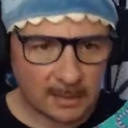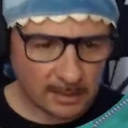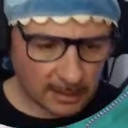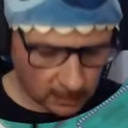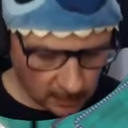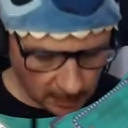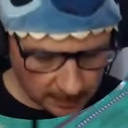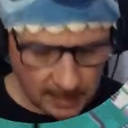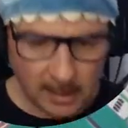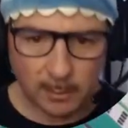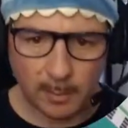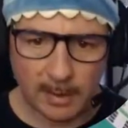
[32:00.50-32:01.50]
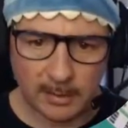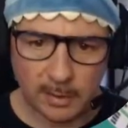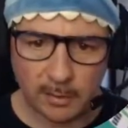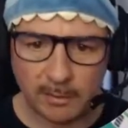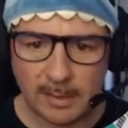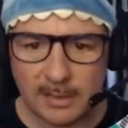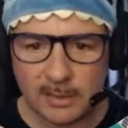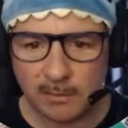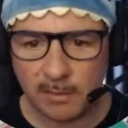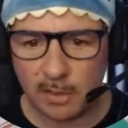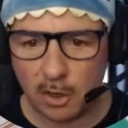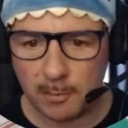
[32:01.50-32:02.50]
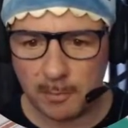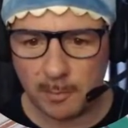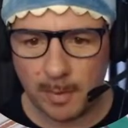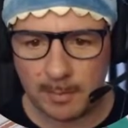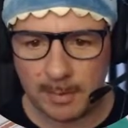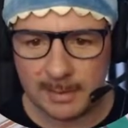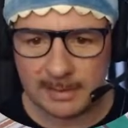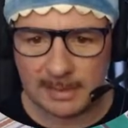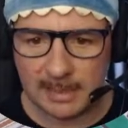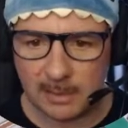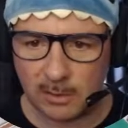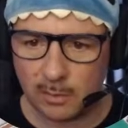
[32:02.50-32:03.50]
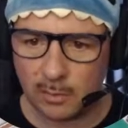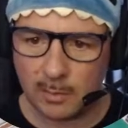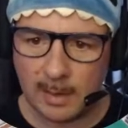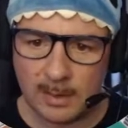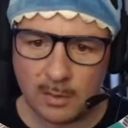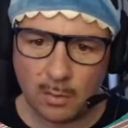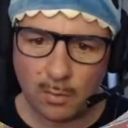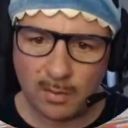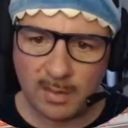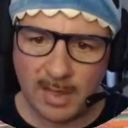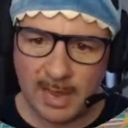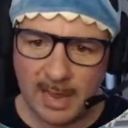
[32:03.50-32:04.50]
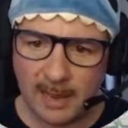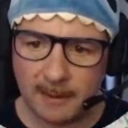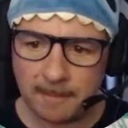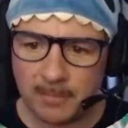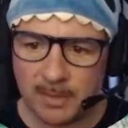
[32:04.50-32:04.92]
Industrial Hub. Here you are. So at least you've got the open one. We can see you, and you're there.